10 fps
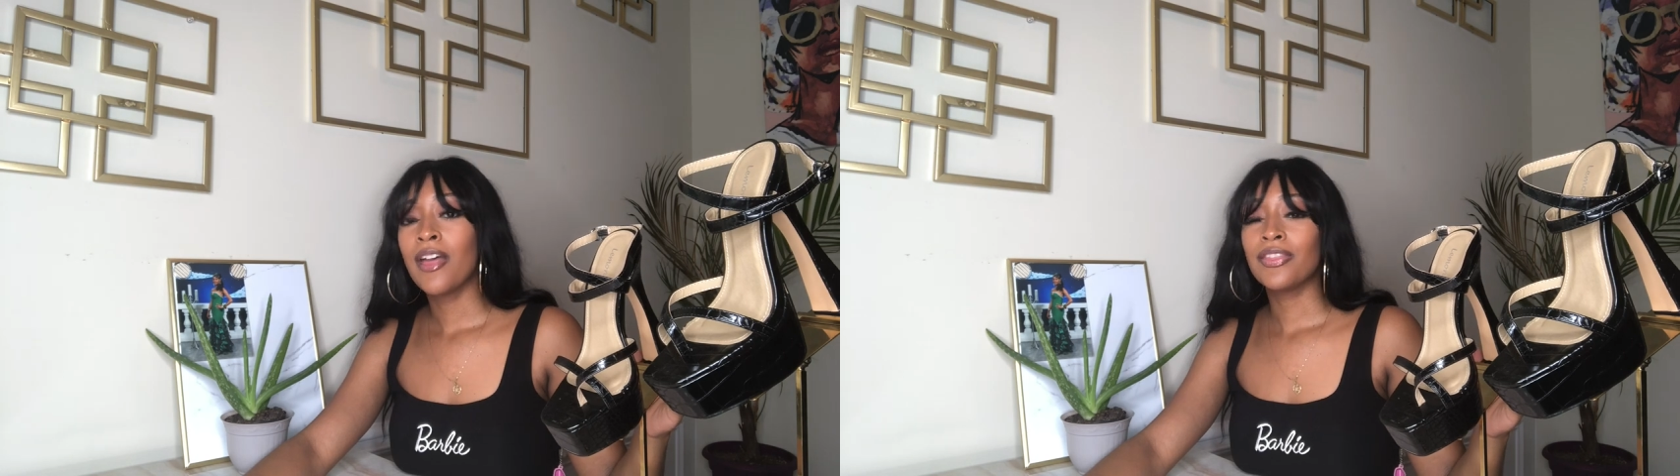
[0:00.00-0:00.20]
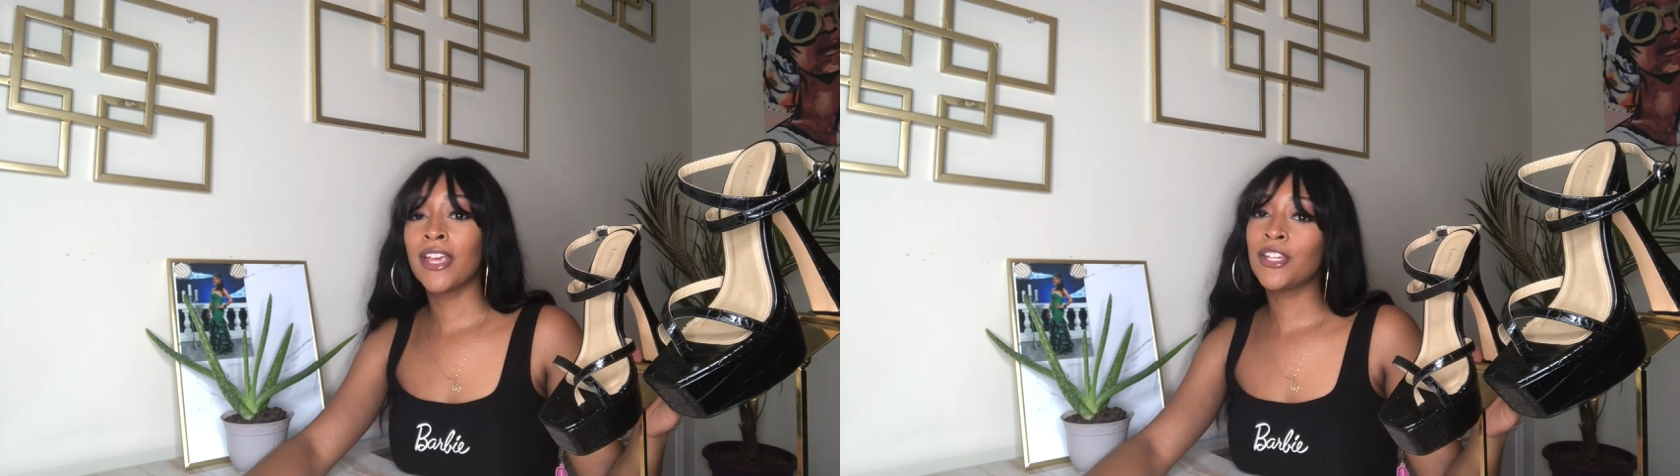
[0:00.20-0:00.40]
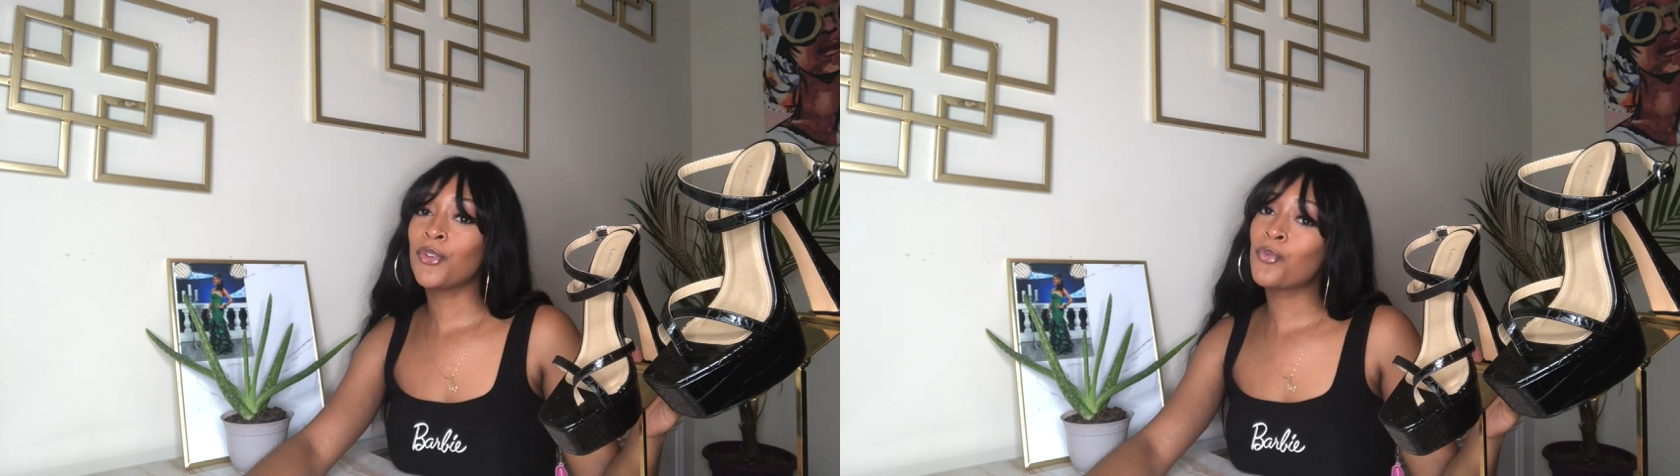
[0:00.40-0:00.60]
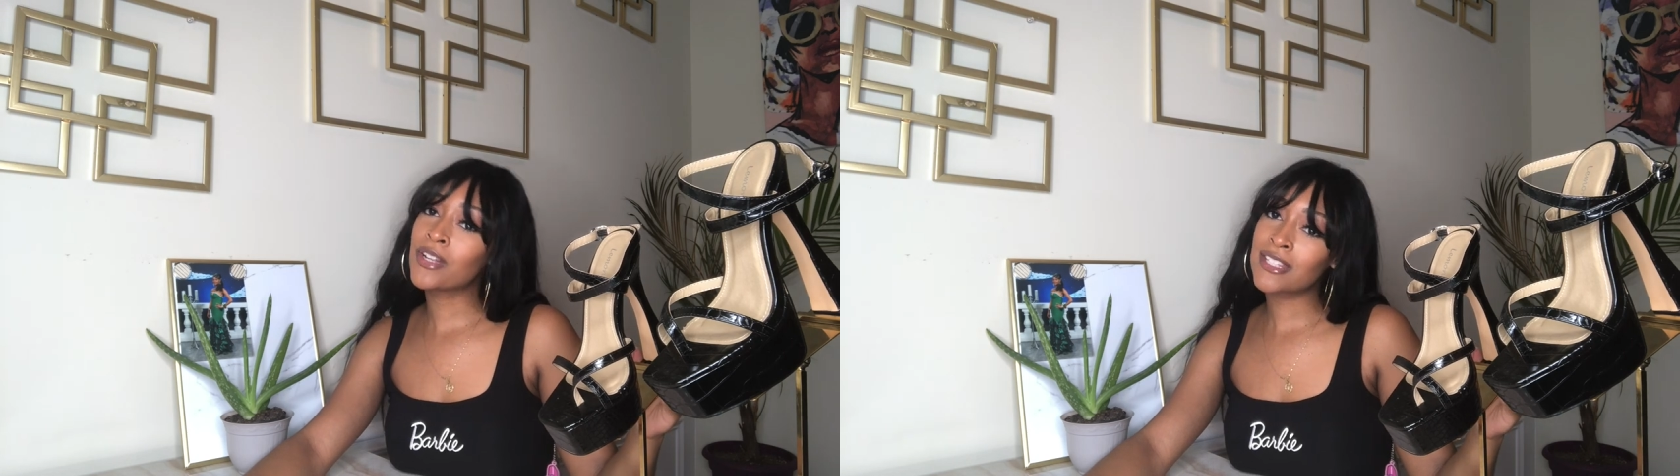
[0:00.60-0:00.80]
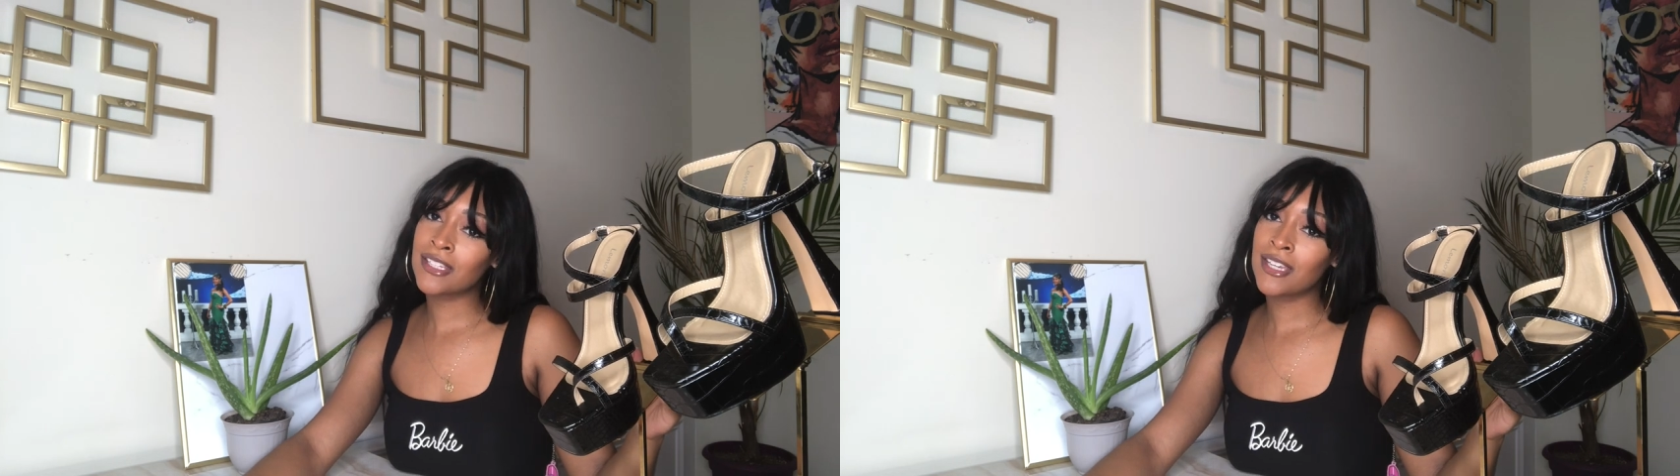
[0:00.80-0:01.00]
Thank you
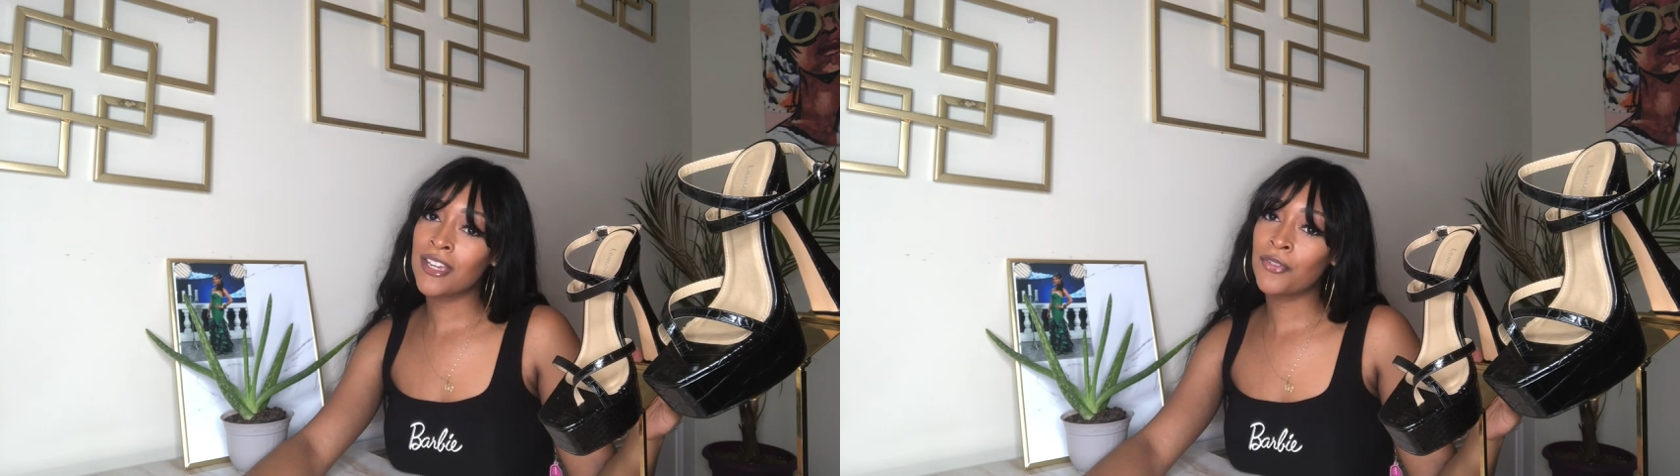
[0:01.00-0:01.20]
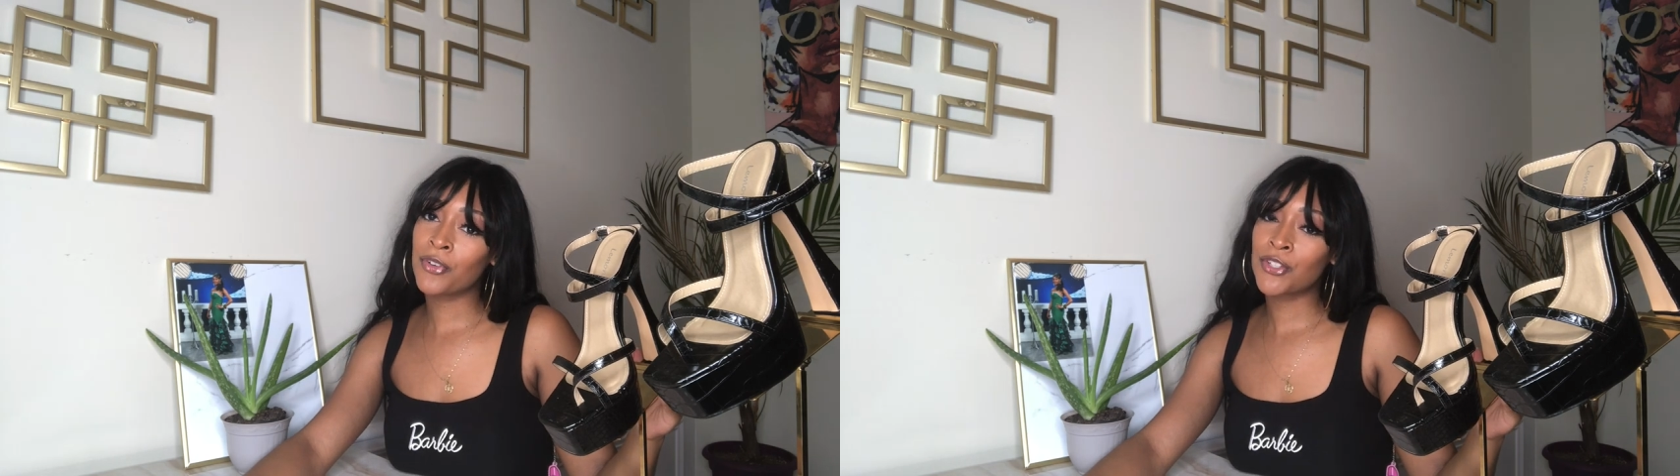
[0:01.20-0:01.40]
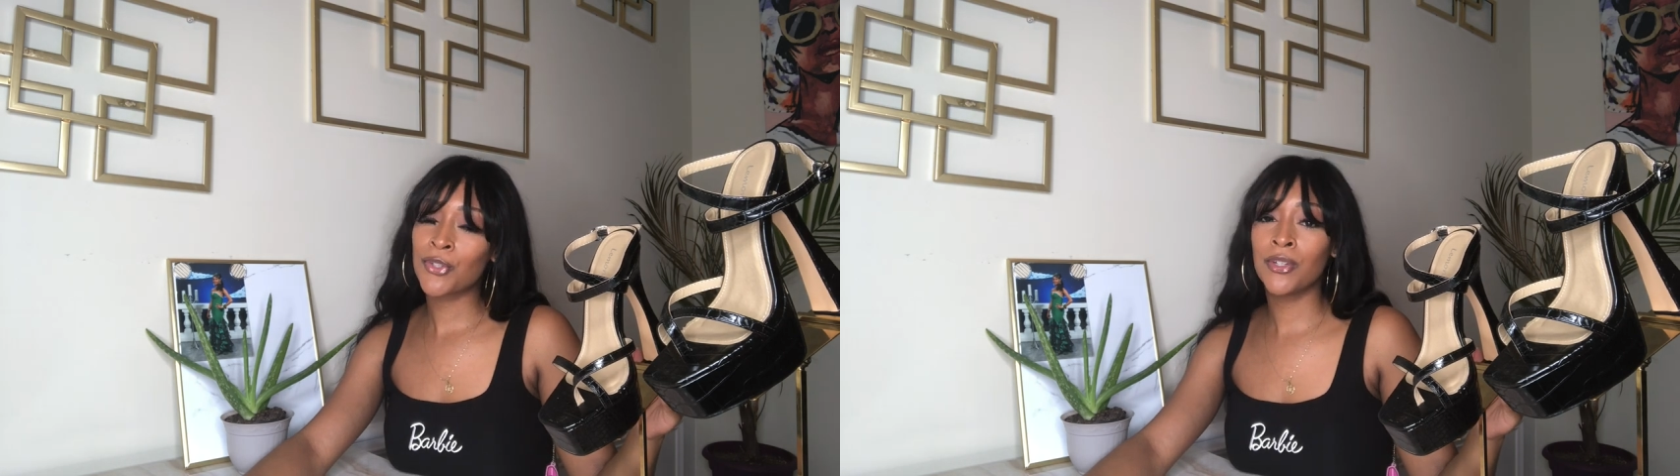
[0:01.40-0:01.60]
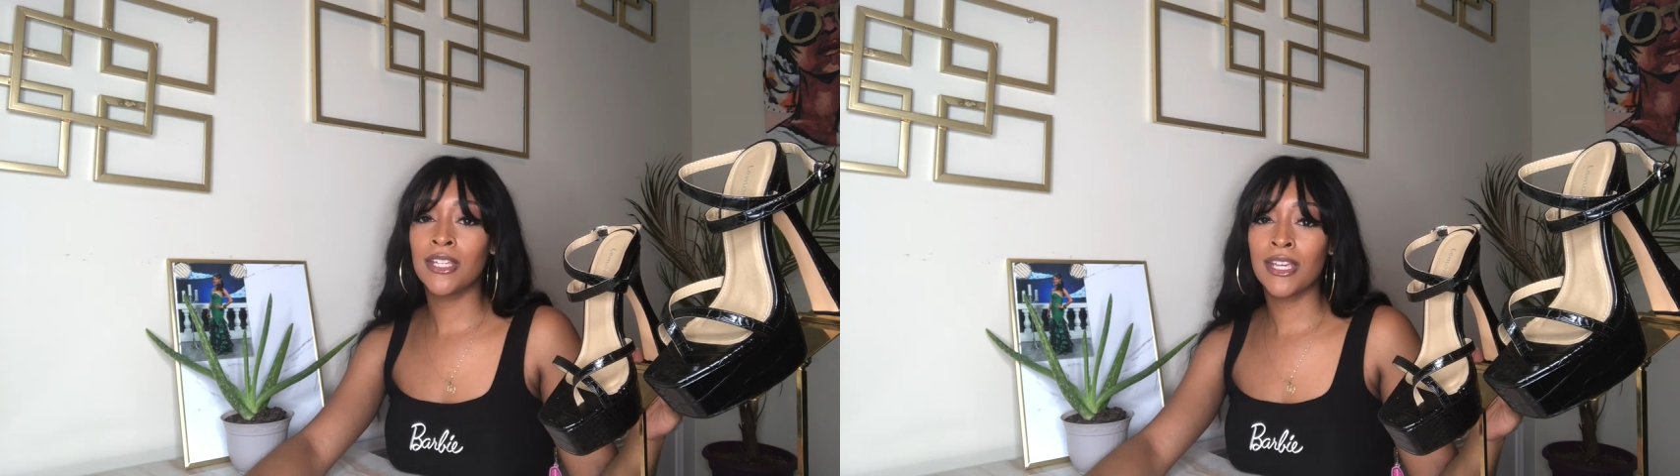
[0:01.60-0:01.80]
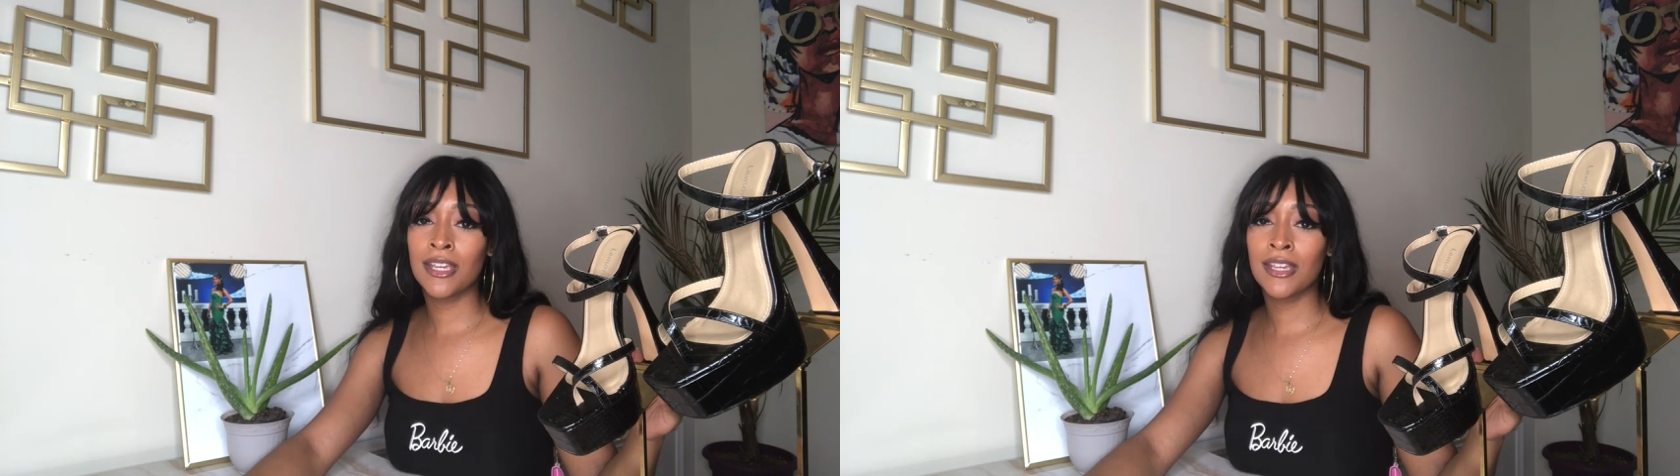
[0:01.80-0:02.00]
once again for tuning
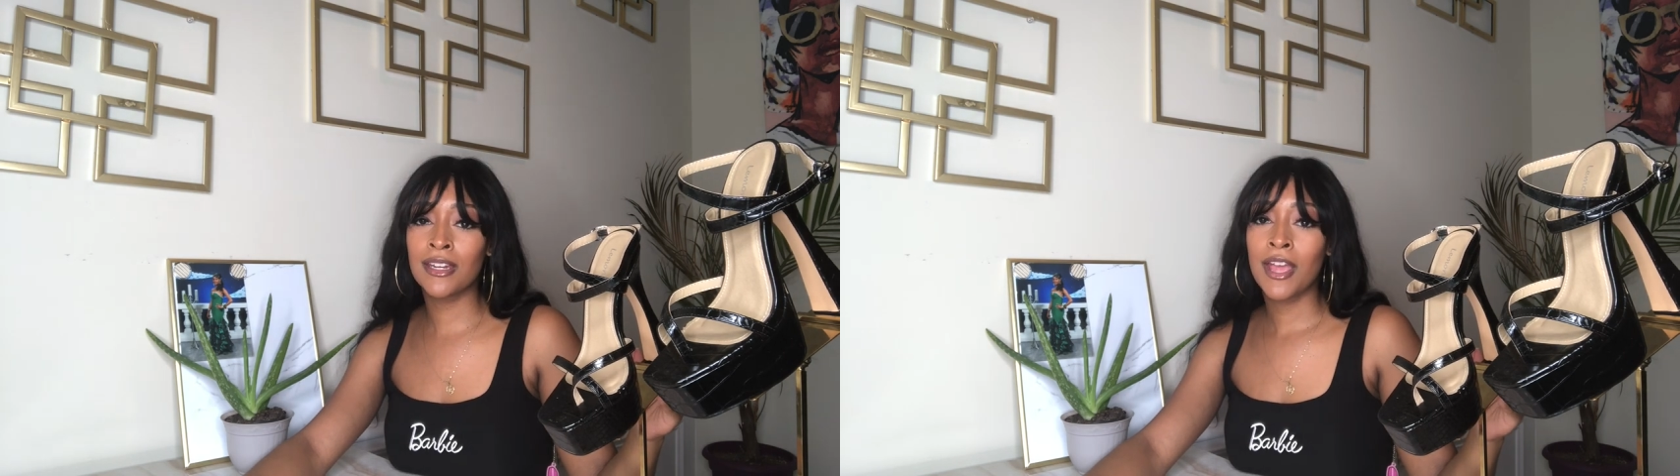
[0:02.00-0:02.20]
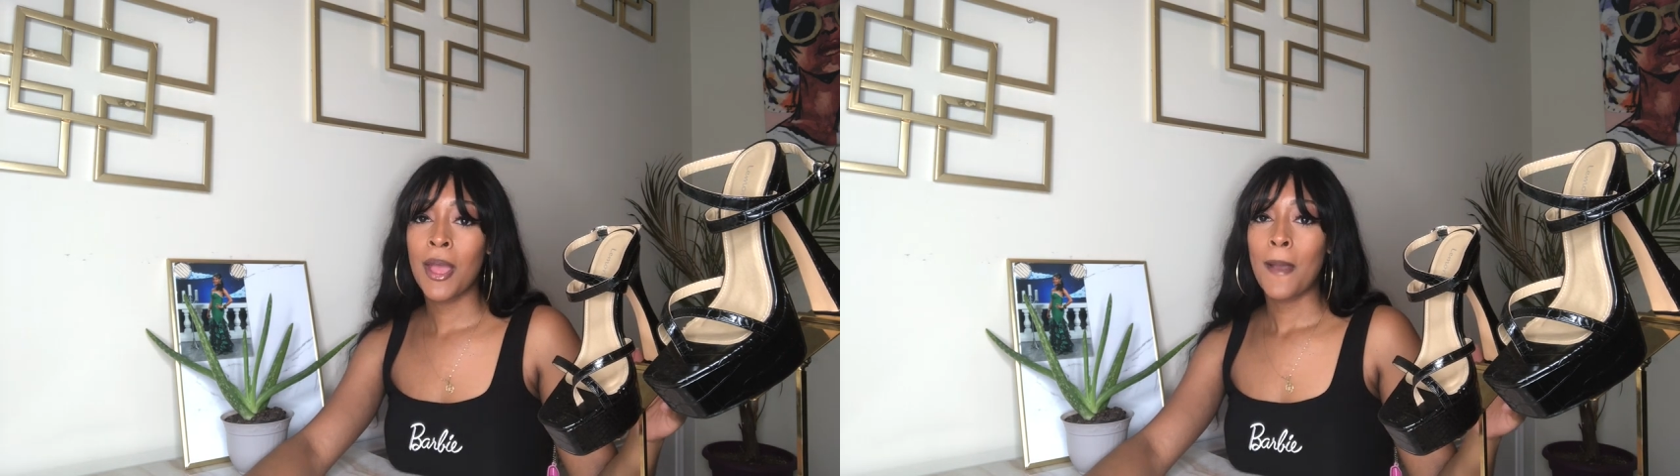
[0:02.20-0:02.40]
in.